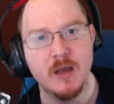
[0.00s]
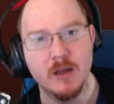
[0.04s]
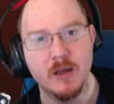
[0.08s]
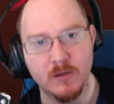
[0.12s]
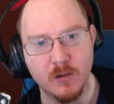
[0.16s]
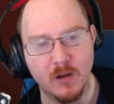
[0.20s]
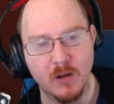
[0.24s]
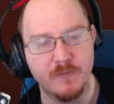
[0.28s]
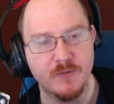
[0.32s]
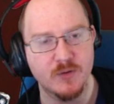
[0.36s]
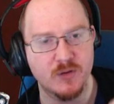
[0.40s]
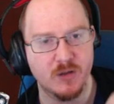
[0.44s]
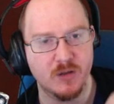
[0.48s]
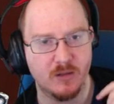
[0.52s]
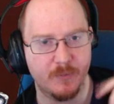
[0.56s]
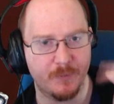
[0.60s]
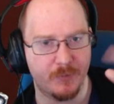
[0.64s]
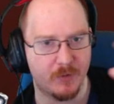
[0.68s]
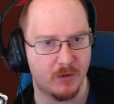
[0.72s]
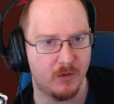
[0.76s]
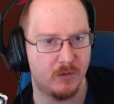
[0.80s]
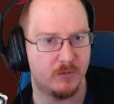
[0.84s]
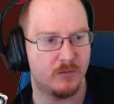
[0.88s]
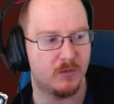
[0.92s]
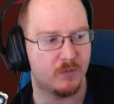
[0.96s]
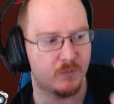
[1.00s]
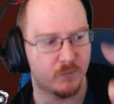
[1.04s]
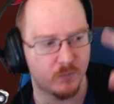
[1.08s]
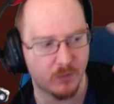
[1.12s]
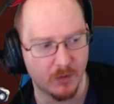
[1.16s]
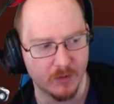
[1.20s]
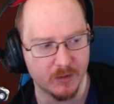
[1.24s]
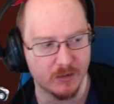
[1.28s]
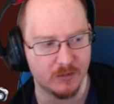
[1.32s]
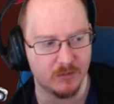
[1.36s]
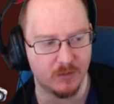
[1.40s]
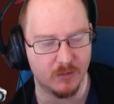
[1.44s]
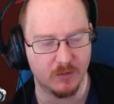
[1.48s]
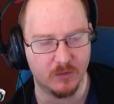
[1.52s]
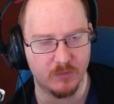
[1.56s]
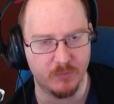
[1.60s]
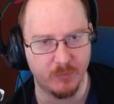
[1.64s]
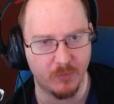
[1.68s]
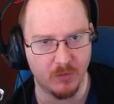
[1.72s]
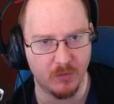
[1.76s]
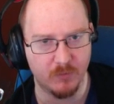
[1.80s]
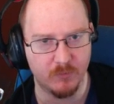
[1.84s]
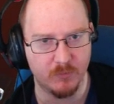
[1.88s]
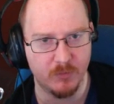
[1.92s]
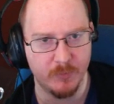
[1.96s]
you'll often see the pros just run into the
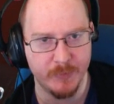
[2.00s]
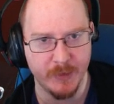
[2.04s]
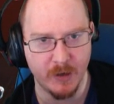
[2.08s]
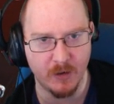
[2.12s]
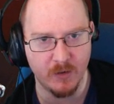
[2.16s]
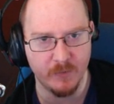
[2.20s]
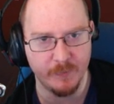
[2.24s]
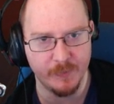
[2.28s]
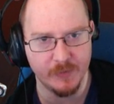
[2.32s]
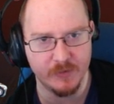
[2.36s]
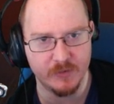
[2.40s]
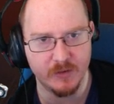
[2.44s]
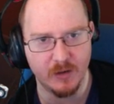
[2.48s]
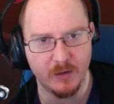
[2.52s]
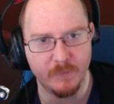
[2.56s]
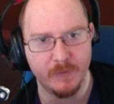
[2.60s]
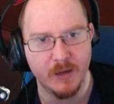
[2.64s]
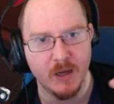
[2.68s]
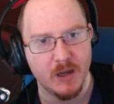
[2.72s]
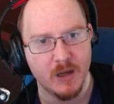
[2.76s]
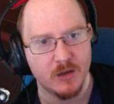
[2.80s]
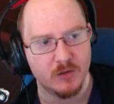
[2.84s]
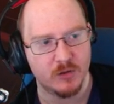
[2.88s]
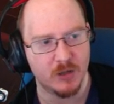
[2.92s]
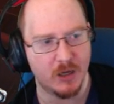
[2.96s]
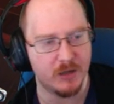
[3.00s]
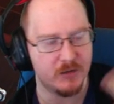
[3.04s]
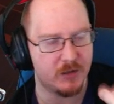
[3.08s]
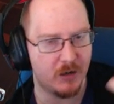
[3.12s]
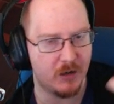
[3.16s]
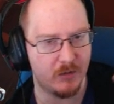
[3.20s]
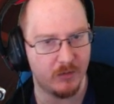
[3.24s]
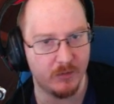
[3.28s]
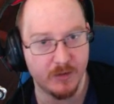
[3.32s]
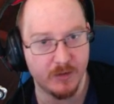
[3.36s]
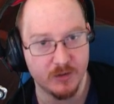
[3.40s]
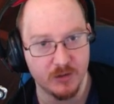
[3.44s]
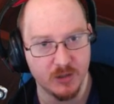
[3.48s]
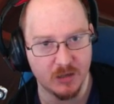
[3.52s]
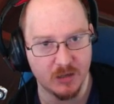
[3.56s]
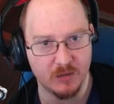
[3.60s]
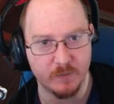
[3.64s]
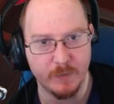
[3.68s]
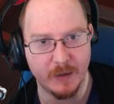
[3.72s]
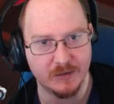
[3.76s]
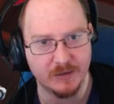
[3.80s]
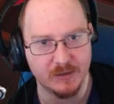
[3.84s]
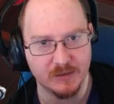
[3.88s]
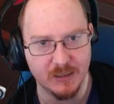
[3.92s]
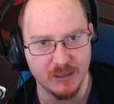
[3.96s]
spawn room that opens up, change hero, and then change
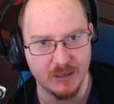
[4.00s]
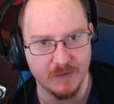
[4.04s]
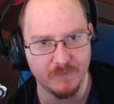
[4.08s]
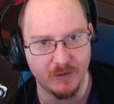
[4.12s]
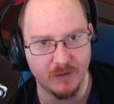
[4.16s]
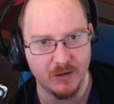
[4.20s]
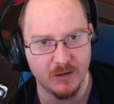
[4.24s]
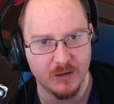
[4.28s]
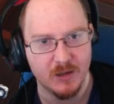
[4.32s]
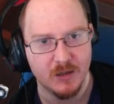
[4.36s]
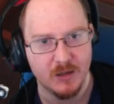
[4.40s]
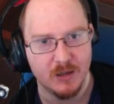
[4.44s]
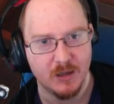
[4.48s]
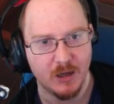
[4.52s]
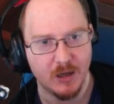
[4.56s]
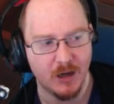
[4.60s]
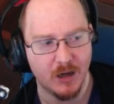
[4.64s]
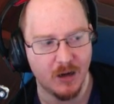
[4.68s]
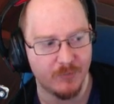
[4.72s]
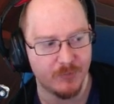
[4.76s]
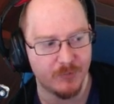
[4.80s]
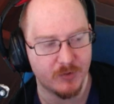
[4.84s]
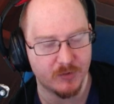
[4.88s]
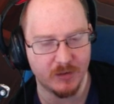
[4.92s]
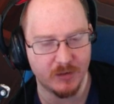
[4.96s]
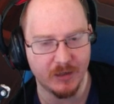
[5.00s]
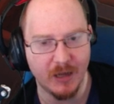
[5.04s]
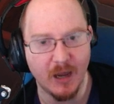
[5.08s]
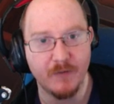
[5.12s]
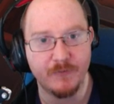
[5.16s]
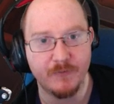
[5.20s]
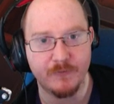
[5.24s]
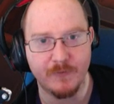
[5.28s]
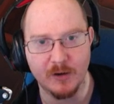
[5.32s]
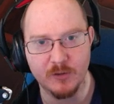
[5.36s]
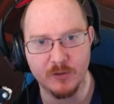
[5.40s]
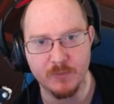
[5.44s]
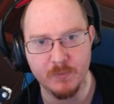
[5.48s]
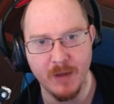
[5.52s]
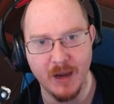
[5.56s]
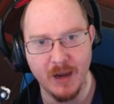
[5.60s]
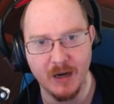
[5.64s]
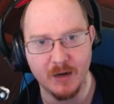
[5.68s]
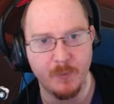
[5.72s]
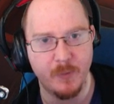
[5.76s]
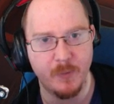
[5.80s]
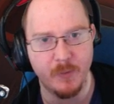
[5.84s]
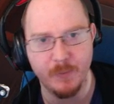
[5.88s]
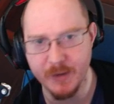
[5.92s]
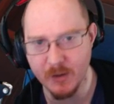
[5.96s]
back to D.Va, just to get a fresh
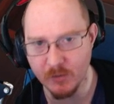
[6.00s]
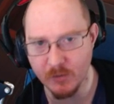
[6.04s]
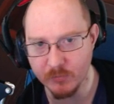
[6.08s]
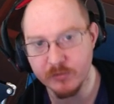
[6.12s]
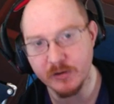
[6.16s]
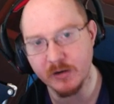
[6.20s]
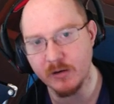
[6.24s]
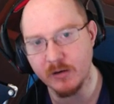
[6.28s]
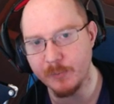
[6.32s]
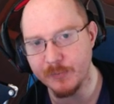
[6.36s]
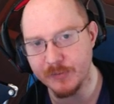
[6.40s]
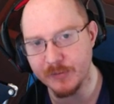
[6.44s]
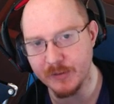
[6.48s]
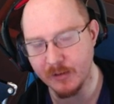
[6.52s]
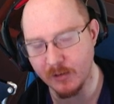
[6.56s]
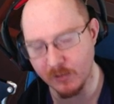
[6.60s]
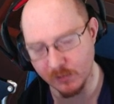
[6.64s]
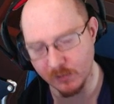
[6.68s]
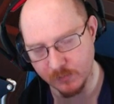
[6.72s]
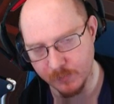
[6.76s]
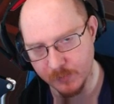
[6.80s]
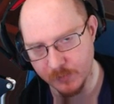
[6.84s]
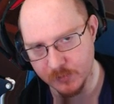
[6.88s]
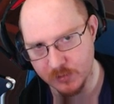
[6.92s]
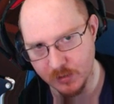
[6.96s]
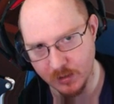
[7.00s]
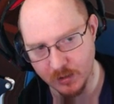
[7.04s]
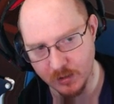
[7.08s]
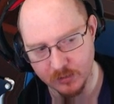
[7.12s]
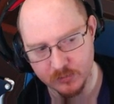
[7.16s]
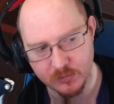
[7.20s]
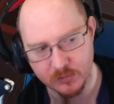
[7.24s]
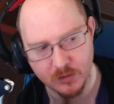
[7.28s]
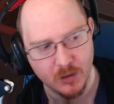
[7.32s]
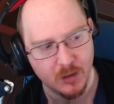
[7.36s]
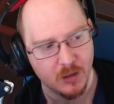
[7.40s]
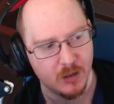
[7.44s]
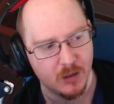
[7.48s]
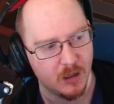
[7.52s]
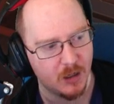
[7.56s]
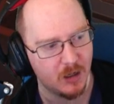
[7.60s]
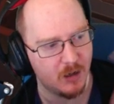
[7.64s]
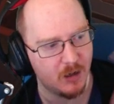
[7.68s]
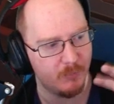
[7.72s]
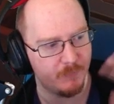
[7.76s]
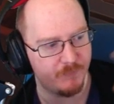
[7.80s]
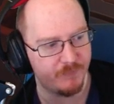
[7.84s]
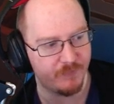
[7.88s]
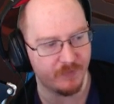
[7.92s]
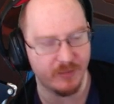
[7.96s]
mech, but be on 0% ultimate charge.
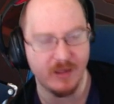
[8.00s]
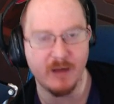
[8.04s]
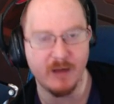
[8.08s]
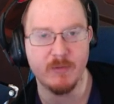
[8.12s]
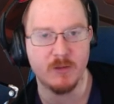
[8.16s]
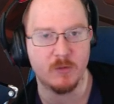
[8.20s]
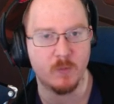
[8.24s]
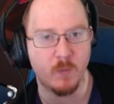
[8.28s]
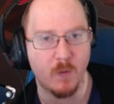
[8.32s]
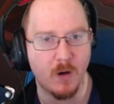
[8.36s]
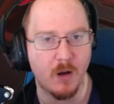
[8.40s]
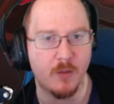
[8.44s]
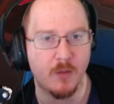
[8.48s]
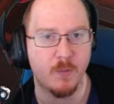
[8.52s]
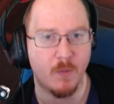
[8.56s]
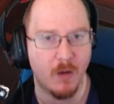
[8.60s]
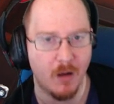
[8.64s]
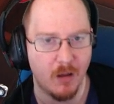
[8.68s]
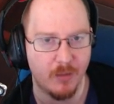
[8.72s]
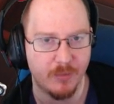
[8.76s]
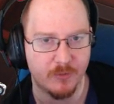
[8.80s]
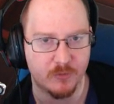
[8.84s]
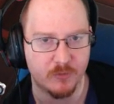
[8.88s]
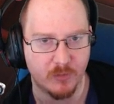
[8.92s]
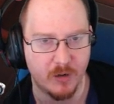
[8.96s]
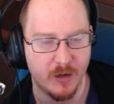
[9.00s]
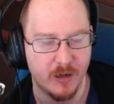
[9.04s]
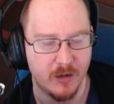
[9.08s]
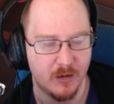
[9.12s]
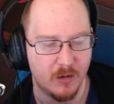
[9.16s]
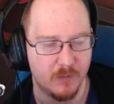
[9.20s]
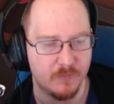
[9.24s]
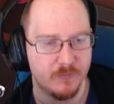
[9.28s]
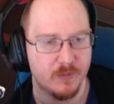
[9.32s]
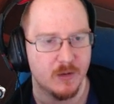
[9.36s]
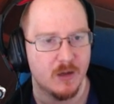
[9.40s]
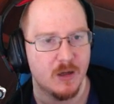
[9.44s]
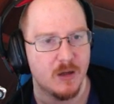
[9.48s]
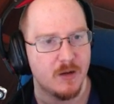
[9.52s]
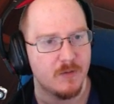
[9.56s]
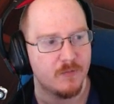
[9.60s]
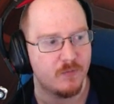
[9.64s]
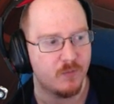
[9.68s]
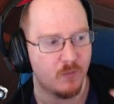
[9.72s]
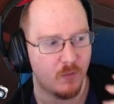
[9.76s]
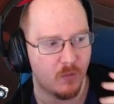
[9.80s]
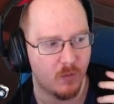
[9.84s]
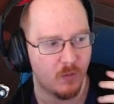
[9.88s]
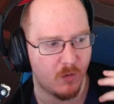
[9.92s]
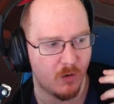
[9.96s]
For them, it's worthwhile, the trade-off.
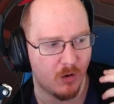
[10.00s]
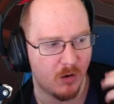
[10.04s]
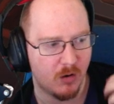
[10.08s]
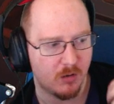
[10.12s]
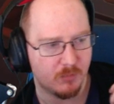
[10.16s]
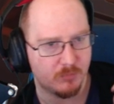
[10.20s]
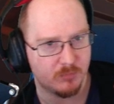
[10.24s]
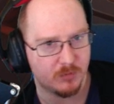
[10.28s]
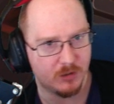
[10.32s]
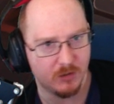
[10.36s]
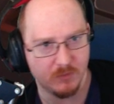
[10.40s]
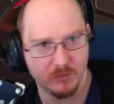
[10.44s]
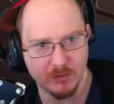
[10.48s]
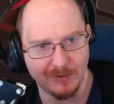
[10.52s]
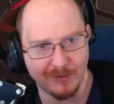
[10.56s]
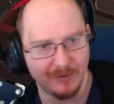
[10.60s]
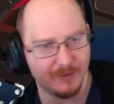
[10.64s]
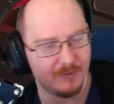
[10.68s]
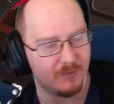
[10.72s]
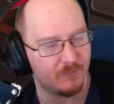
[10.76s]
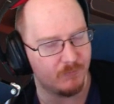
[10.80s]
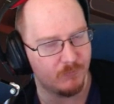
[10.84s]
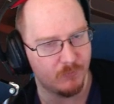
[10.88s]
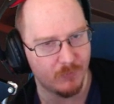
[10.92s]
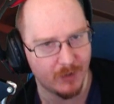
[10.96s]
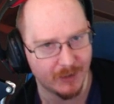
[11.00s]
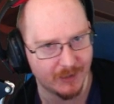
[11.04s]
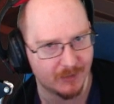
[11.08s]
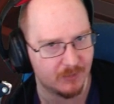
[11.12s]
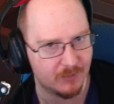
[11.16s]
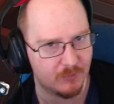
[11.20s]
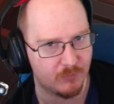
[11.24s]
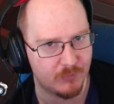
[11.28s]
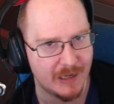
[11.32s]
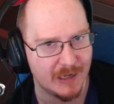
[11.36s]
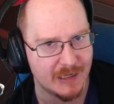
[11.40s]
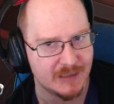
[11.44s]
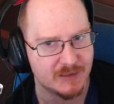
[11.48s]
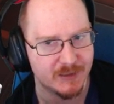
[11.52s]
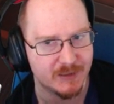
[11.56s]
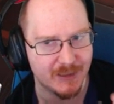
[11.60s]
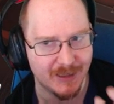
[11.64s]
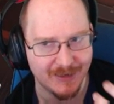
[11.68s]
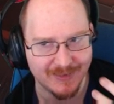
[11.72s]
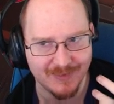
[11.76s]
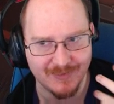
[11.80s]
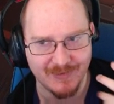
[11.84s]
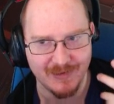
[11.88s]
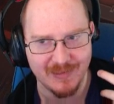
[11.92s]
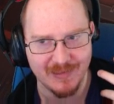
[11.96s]
For you guys in regular ranked,
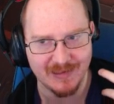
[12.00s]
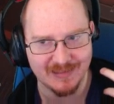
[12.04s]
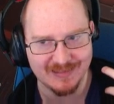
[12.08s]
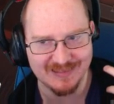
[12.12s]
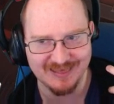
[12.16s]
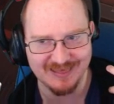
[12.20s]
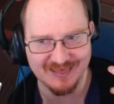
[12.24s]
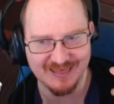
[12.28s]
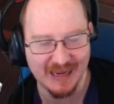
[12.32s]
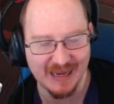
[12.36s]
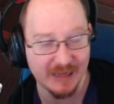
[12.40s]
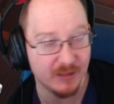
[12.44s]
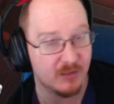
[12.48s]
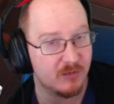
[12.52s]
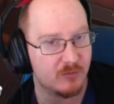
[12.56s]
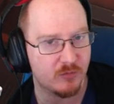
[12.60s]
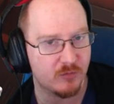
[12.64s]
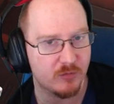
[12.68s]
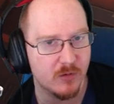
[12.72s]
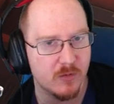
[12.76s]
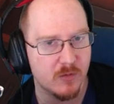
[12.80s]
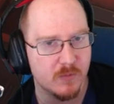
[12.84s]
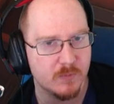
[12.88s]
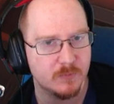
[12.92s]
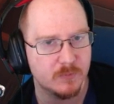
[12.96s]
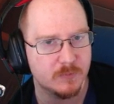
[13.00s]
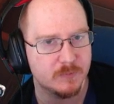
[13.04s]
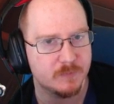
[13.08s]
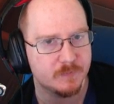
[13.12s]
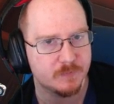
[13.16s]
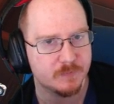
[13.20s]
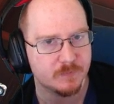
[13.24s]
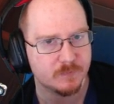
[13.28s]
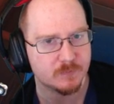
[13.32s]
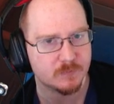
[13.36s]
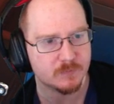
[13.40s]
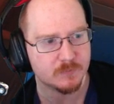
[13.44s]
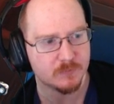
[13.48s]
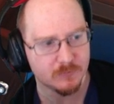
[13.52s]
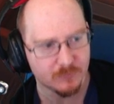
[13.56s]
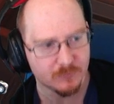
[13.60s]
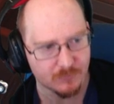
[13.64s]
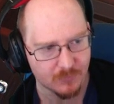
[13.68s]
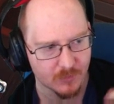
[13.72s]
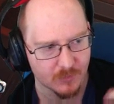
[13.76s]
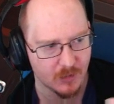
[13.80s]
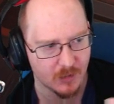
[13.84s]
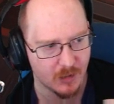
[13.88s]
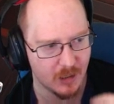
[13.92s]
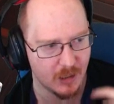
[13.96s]
I'd say that's less true.
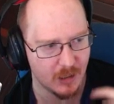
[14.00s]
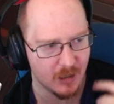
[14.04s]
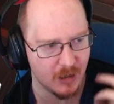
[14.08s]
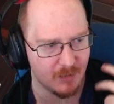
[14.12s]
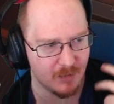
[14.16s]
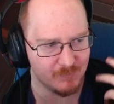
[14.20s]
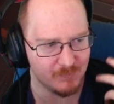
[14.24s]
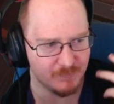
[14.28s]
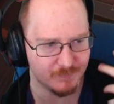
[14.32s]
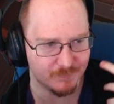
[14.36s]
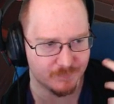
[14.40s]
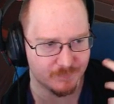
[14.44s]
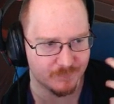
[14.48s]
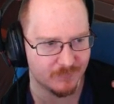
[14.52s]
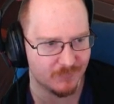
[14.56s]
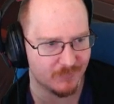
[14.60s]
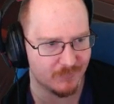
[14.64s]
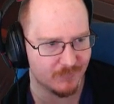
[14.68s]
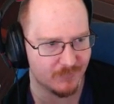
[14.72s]
And